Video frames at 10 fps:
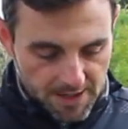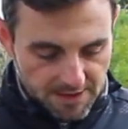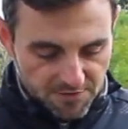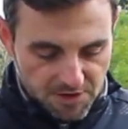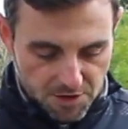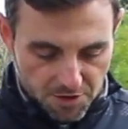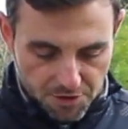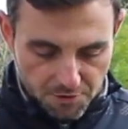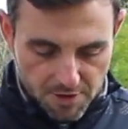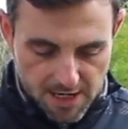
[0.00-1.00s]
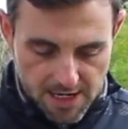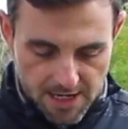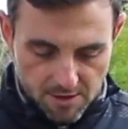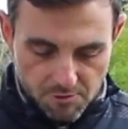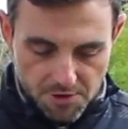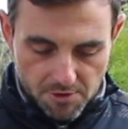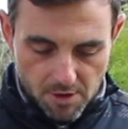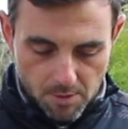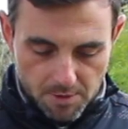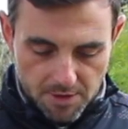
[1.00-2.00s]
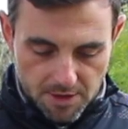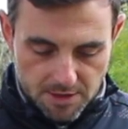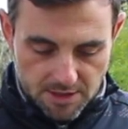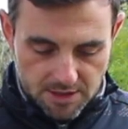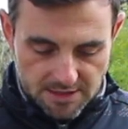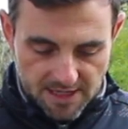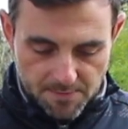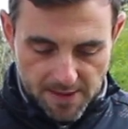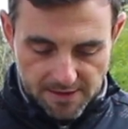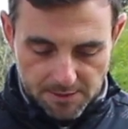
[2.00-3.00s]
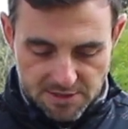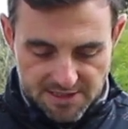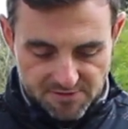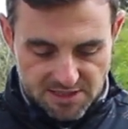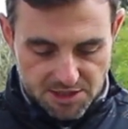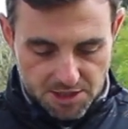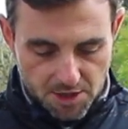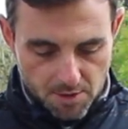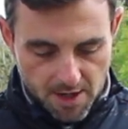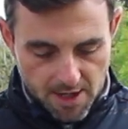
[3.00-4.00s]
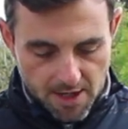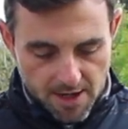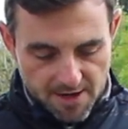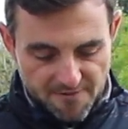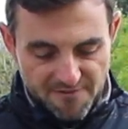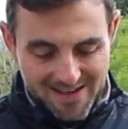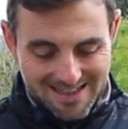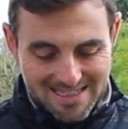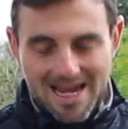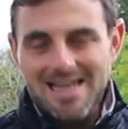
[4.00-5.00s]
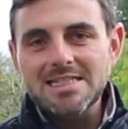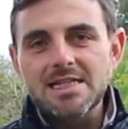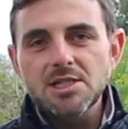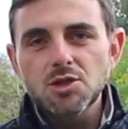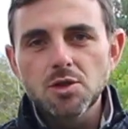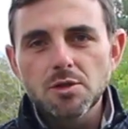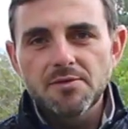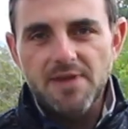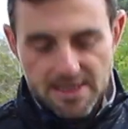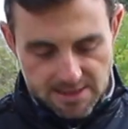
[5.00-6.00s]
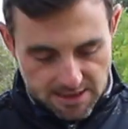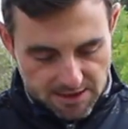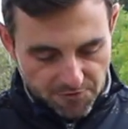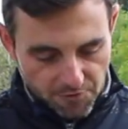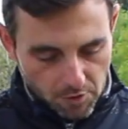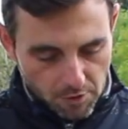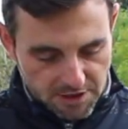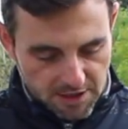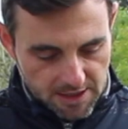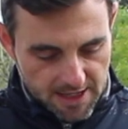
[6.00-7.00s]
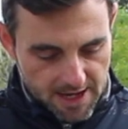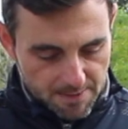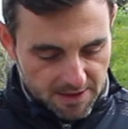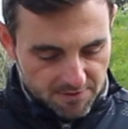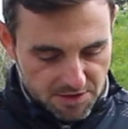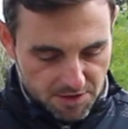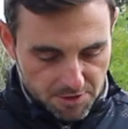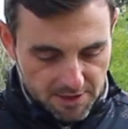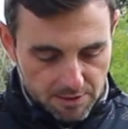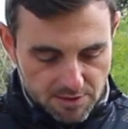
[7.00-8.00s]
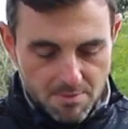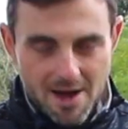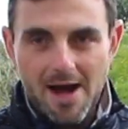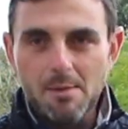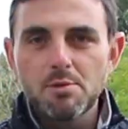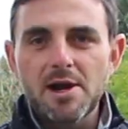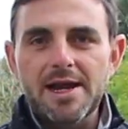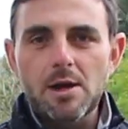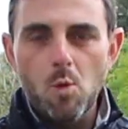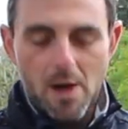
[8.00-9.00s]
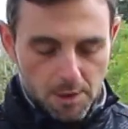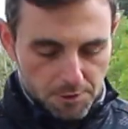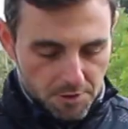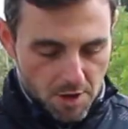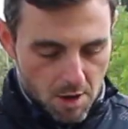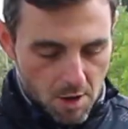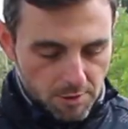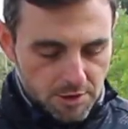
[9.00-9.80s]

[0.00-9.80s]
Division 3 runner-up was Steve Bentley with 72, and a fantastic score of net 64 to claim. In Division 3 was Mark Brannick. Well done all.